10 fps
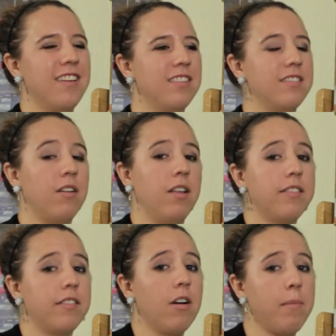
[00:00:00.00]
So
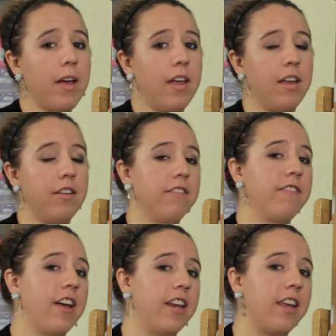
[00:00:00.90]
let's start by
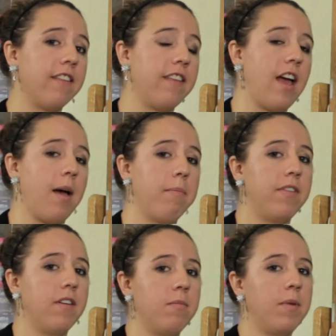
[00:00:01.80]
defining the
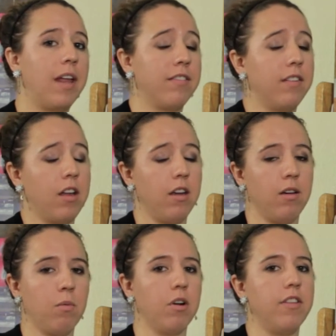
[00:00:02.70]
apothem. It's not
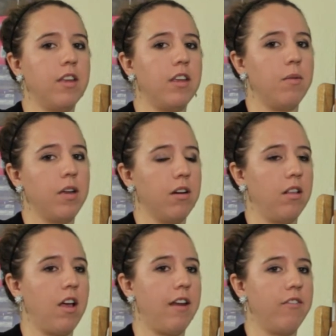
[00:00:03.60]
a word that you hear a
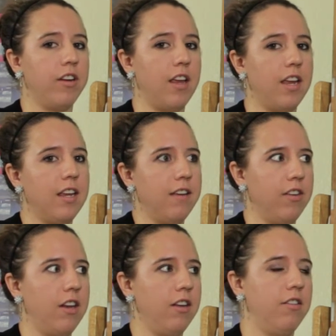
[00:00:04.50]
lot every day,
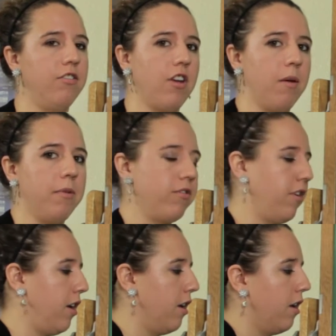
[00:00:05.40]
even in
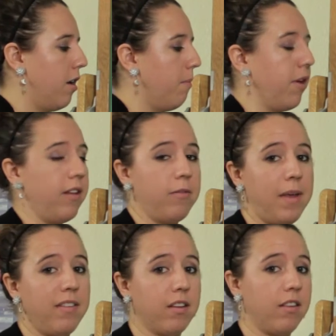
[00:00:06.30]
geometry, but it's
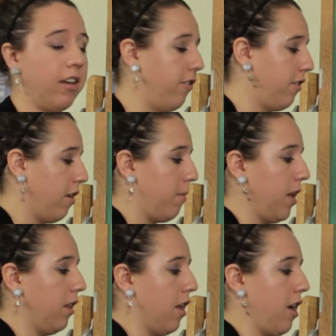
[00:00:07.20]
basically just going to be
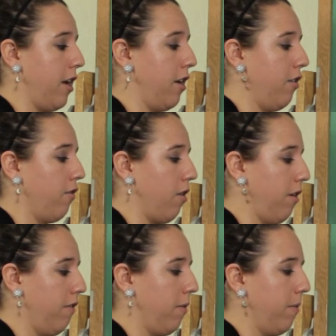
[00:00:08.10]
a line
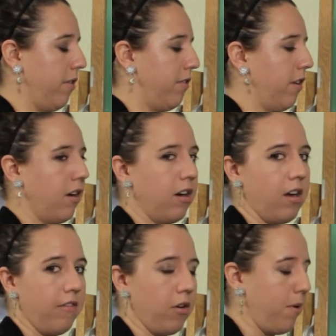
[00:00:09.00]
drawn from the center
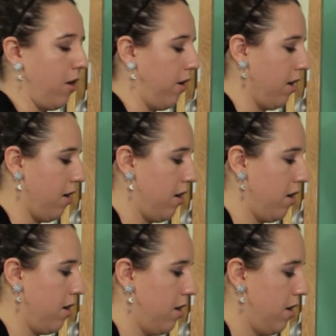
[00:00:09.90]
of your polygon